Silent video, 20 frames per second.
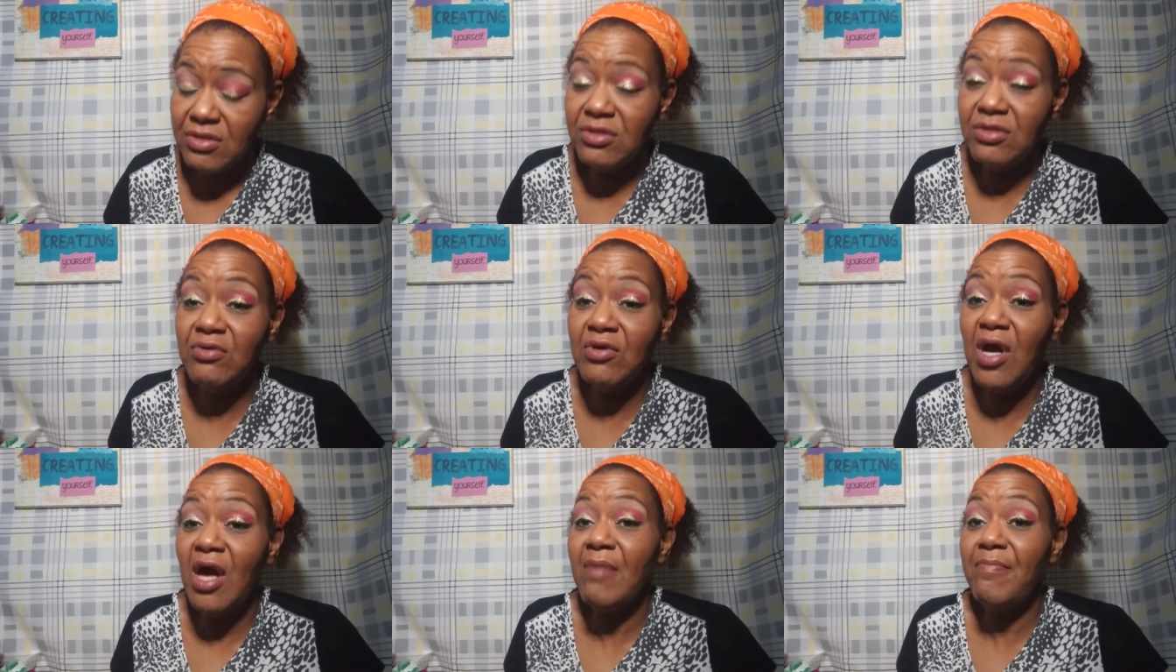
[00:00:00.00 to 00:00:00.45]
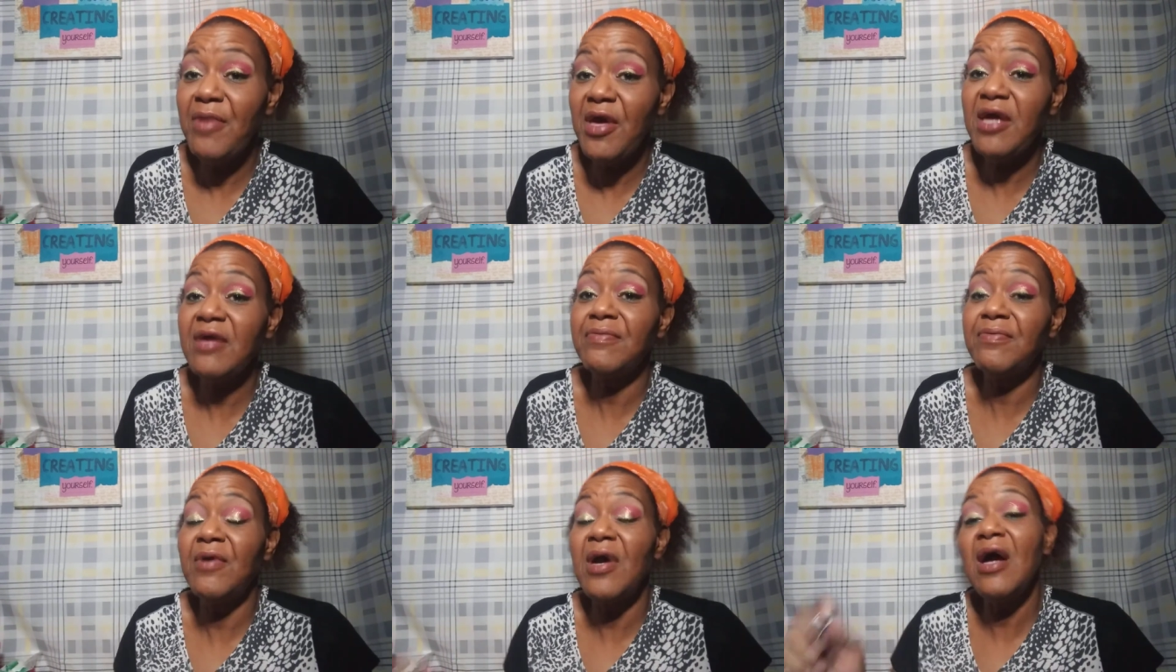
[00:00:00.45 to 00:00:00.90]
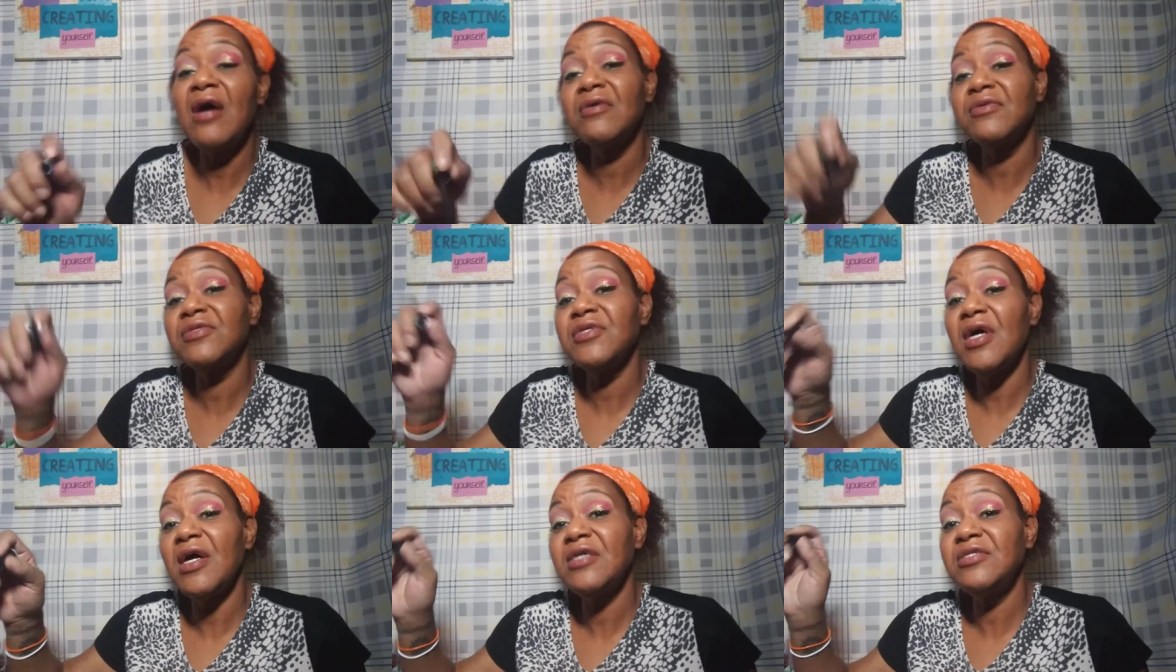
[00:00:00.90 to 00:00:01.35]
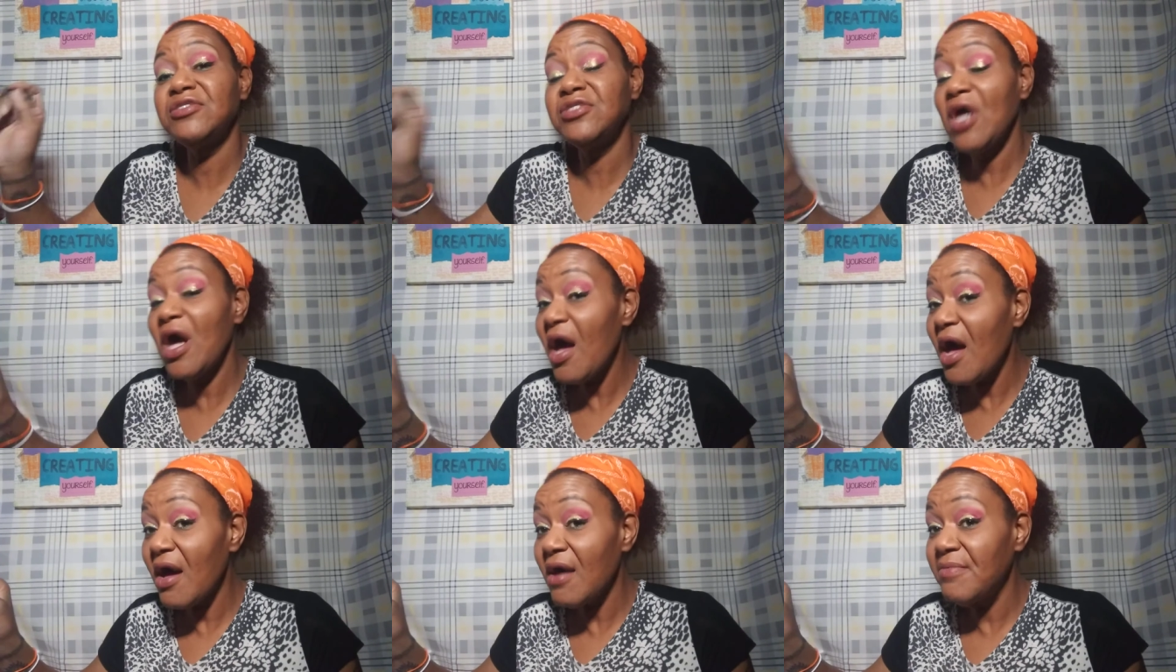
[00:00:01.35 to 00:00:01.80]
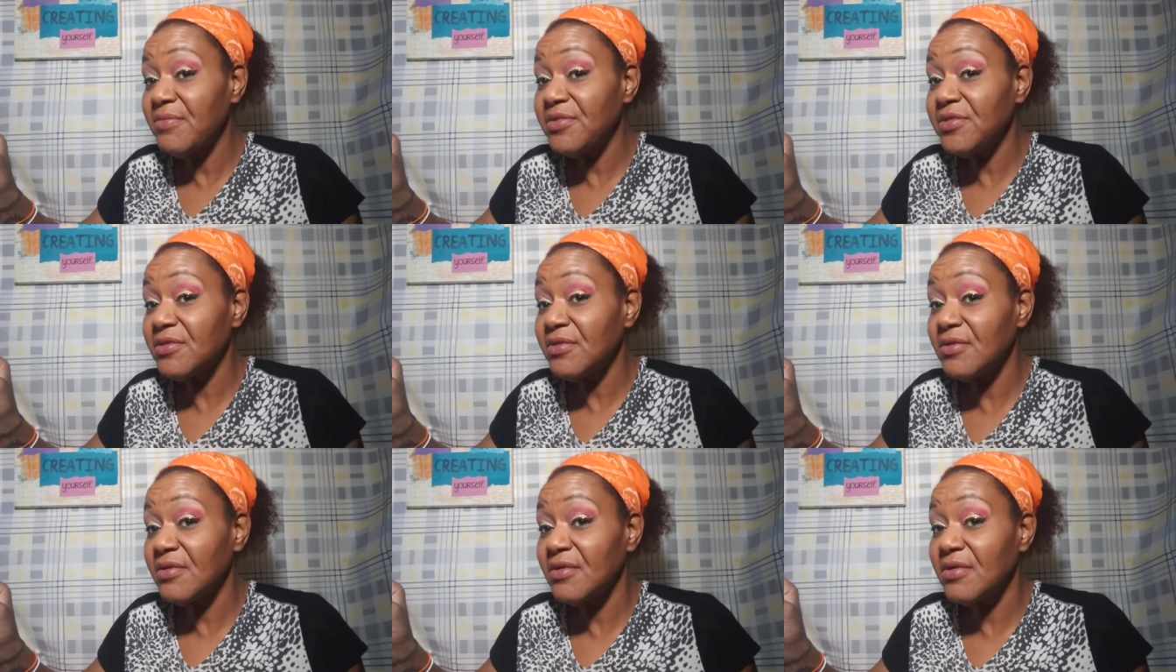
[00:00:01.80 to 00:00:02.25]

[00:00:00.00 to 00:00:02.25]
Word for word: You got paid for outside jobs.